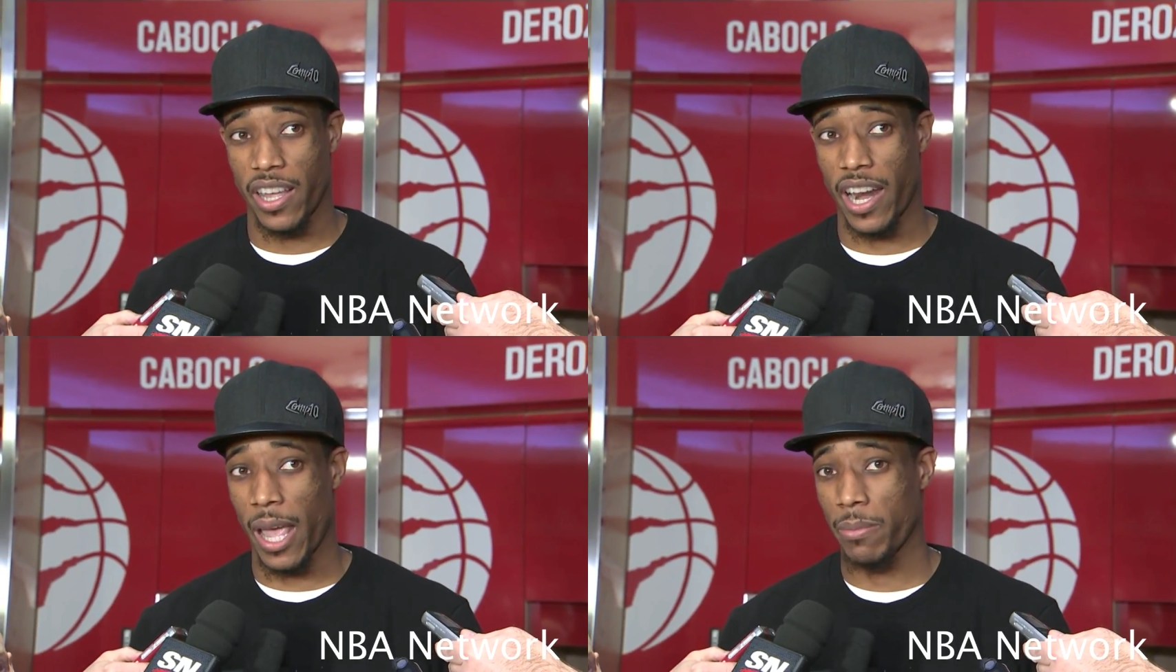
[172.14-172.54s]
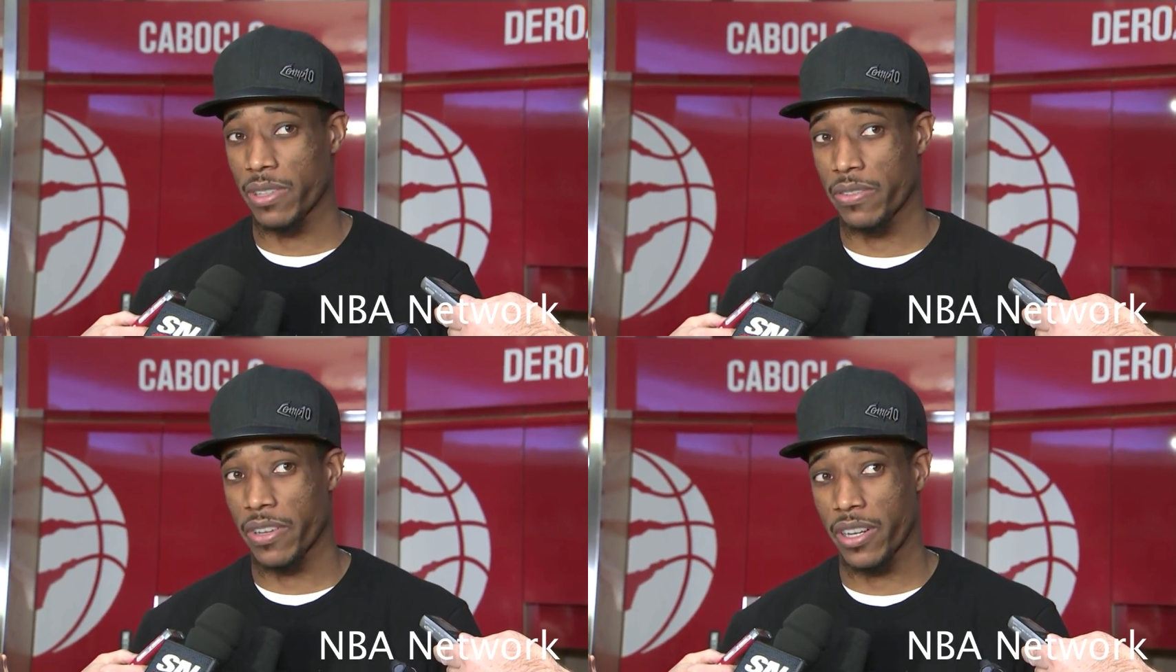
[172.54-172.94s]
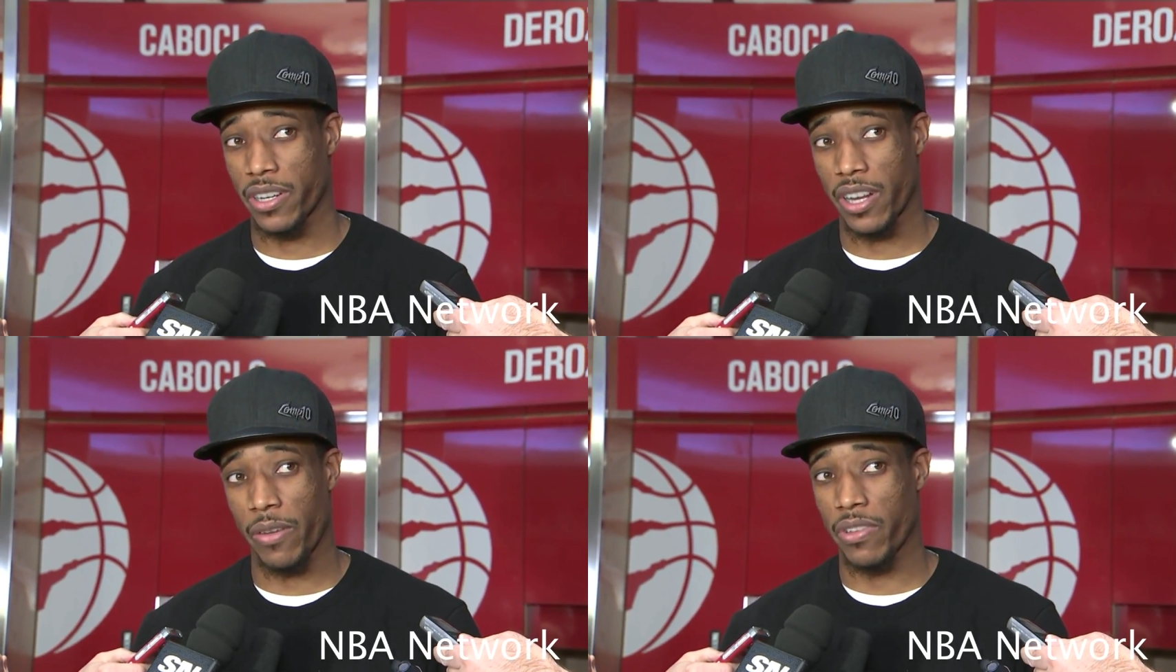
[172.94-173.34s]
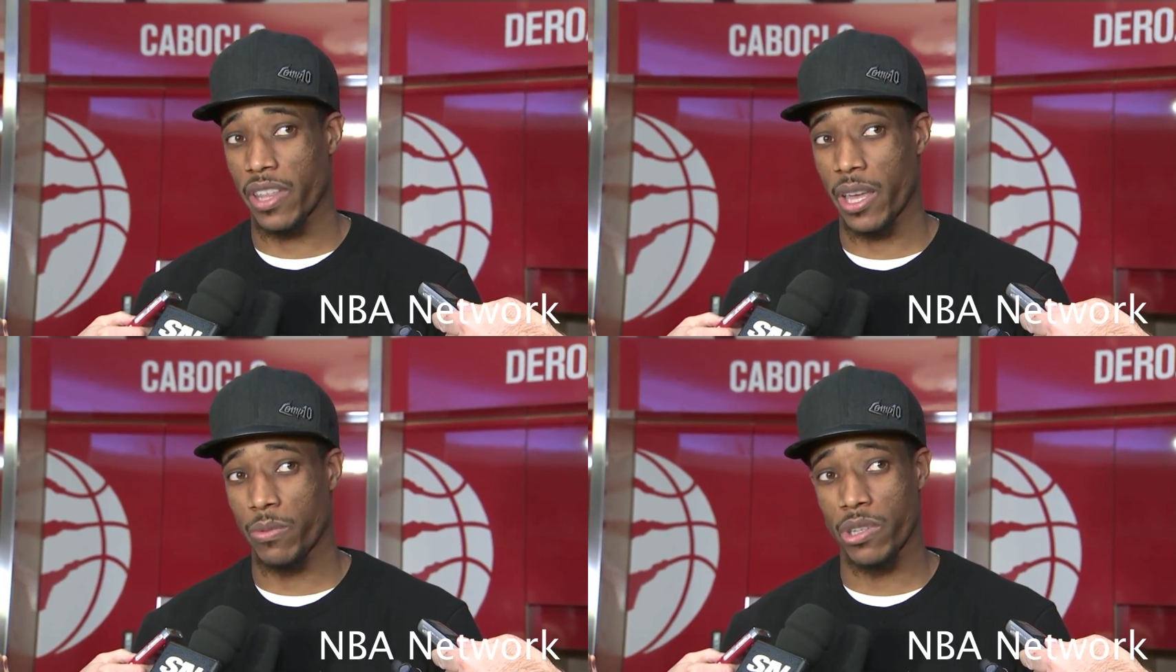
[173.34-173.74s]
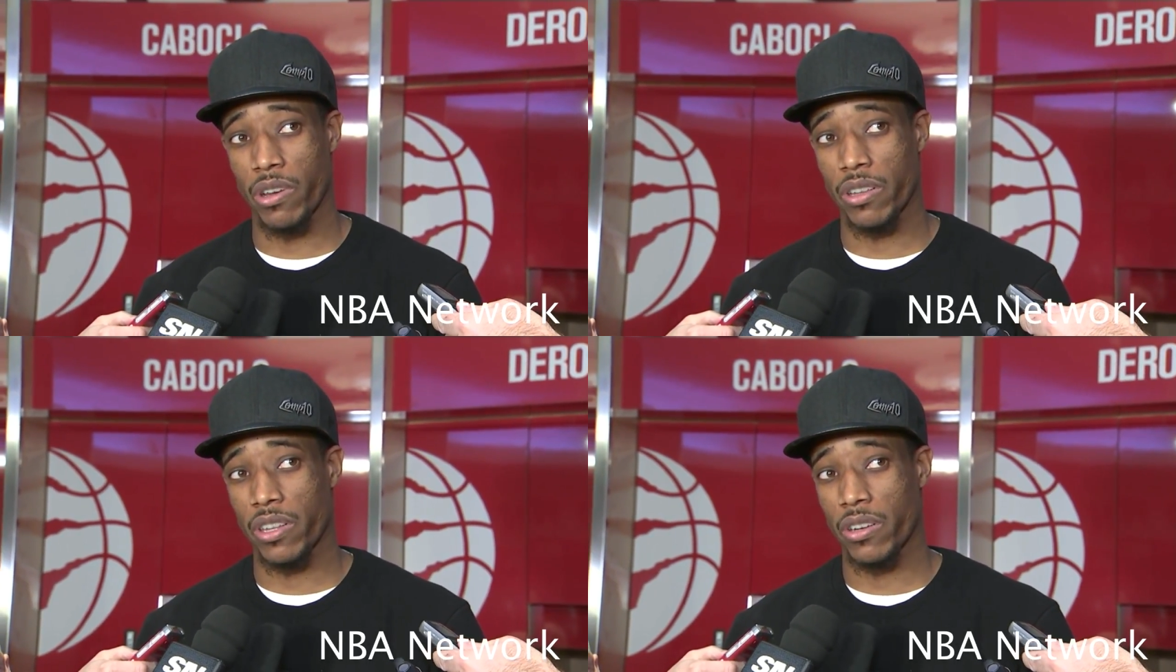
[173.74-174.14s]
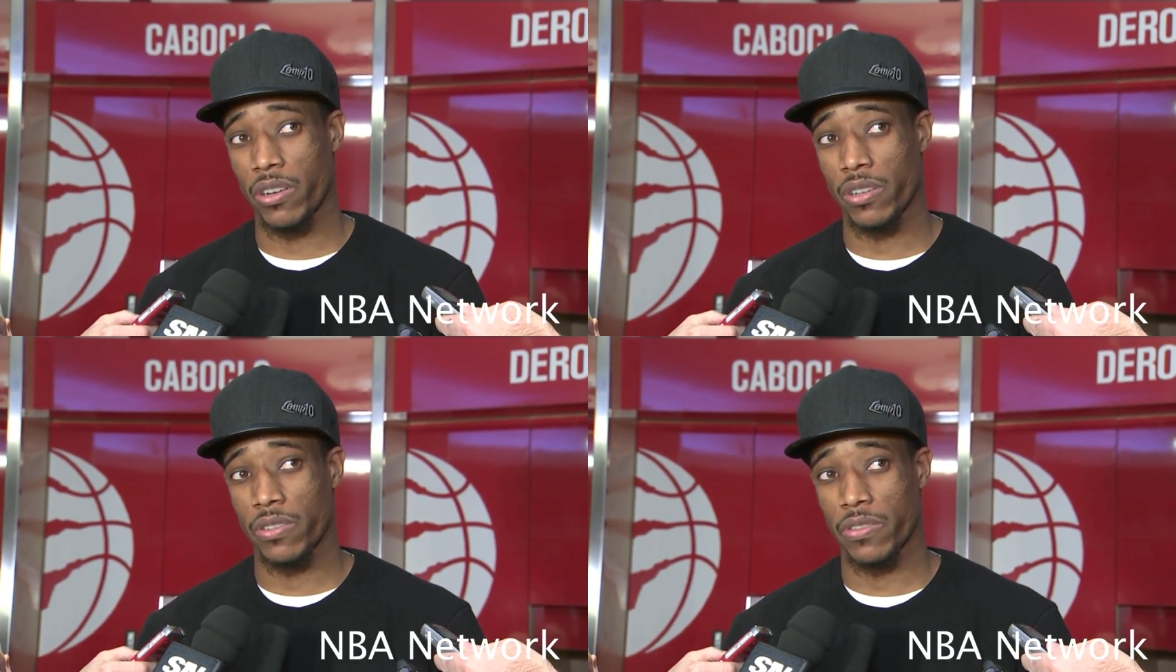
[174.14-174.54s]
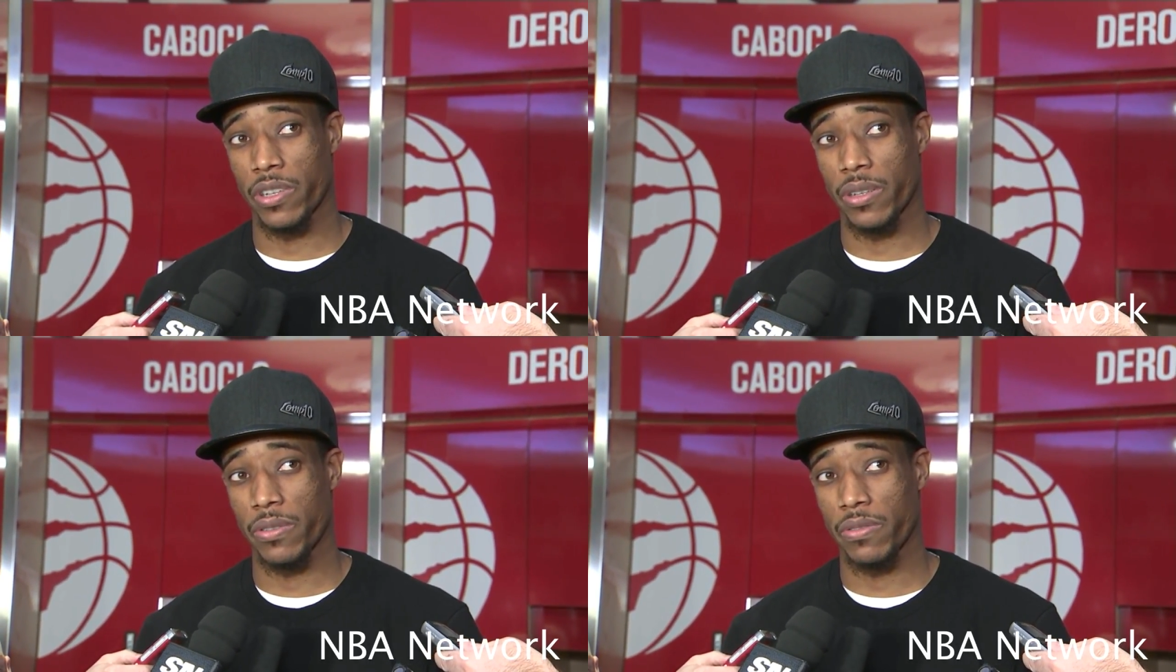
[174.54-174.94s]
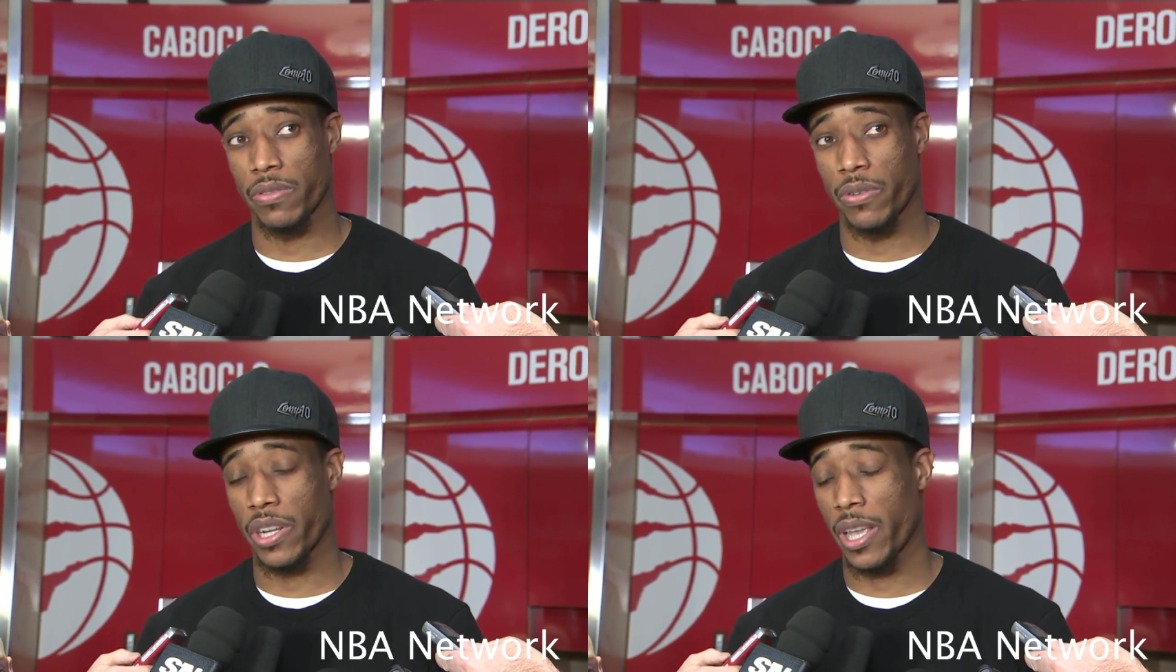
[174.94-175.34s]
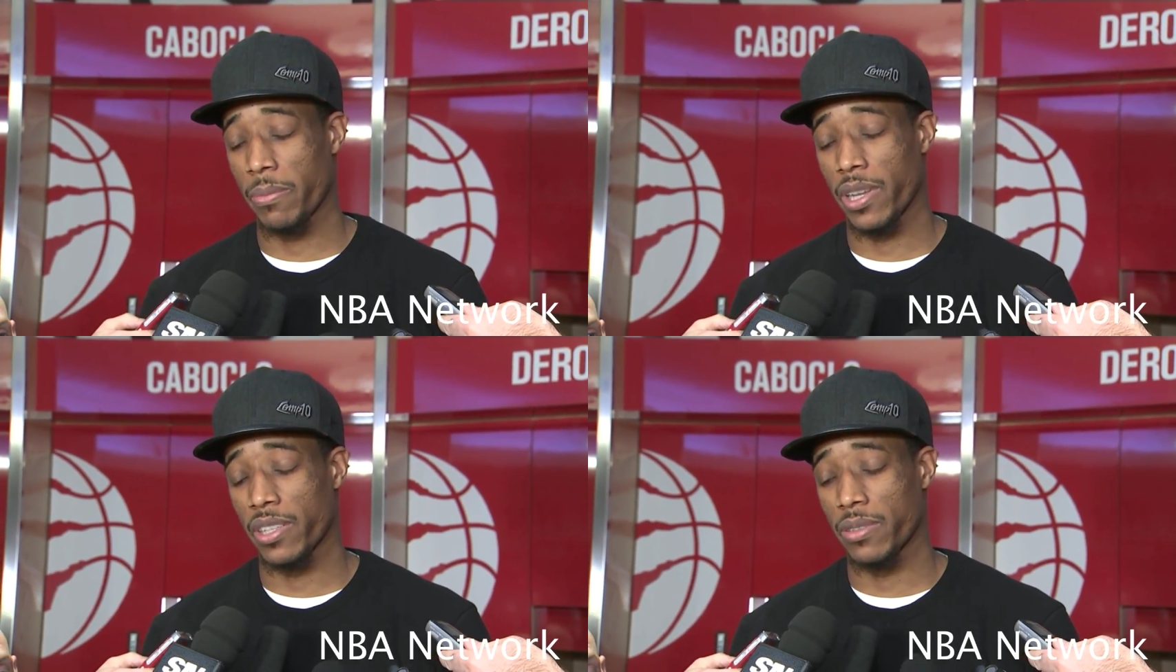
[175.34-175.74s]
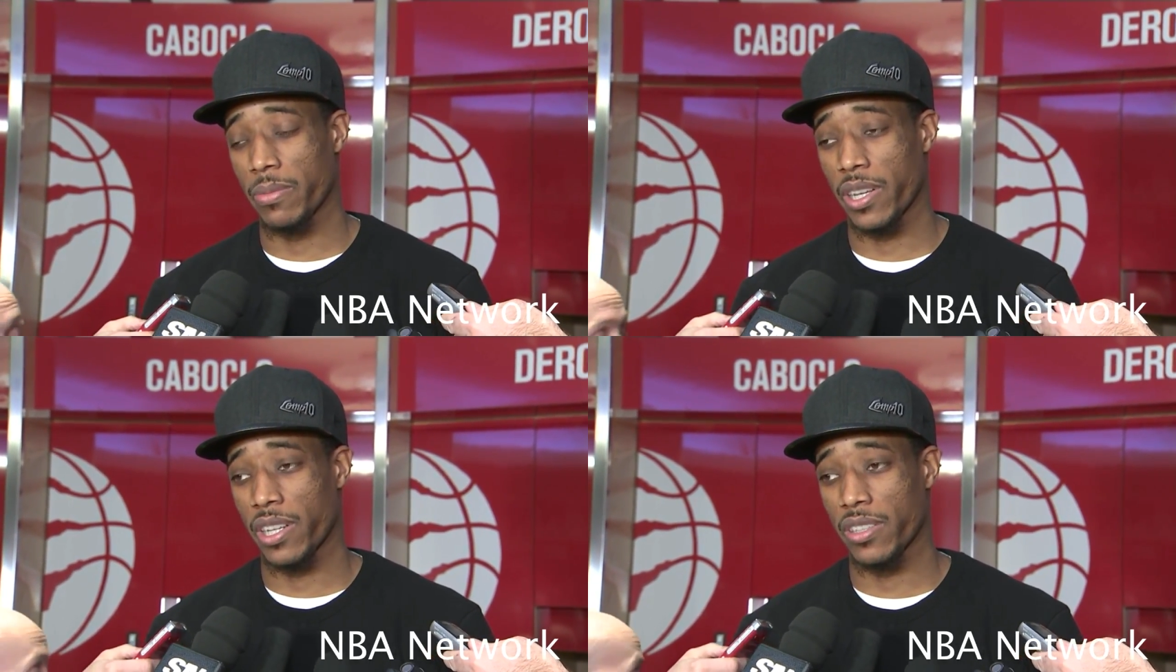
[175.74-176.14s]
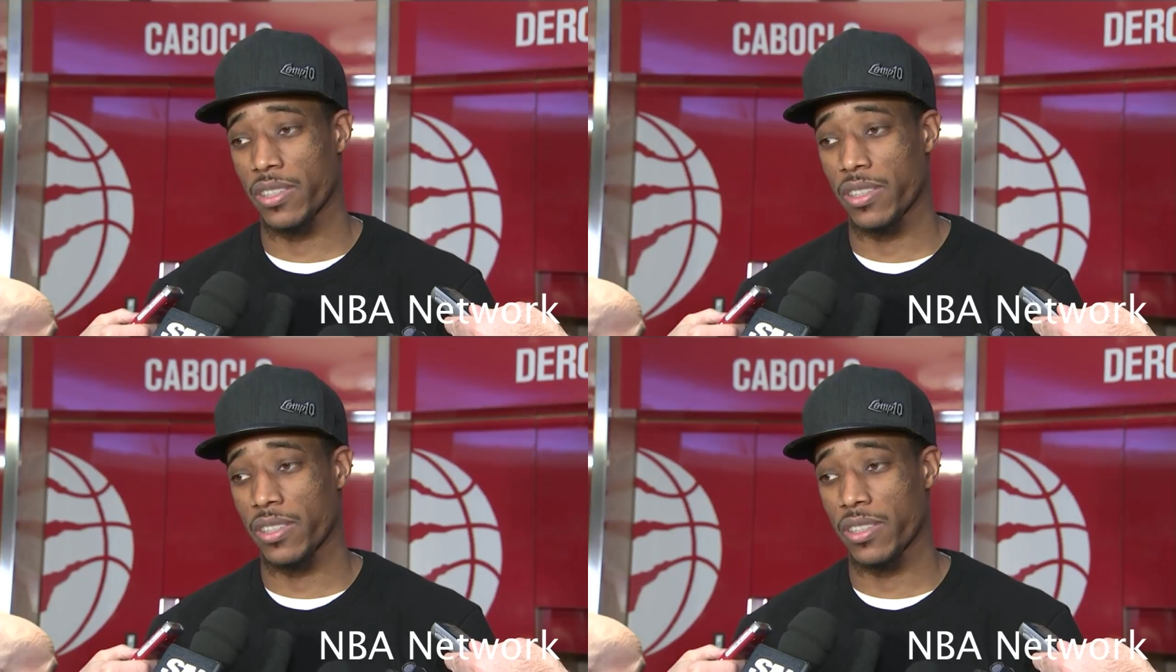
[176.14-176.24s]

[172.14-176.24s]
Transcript: that atmosphere, everything when you're out there for the 48 minutes, man.